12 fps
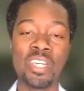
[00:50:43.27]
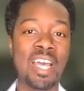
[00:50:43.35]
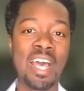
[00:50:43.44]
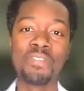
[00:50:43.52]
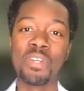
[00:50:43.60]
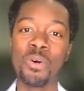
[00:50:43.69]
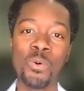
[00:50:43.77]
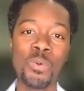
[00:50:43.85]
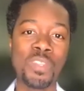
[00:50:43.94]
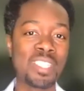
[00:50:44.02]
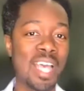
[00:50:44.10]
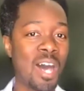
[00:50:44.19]
have to hold
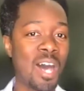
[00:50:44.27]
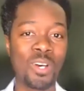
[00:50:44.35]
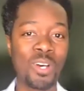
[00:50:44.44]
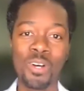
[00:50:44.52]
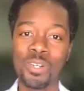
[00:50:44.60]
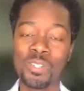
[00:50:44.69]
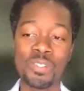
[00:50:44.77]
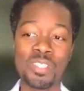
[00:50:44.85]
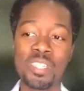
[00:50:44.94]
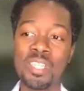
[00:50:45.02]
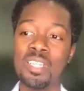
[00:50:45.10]
the town halls.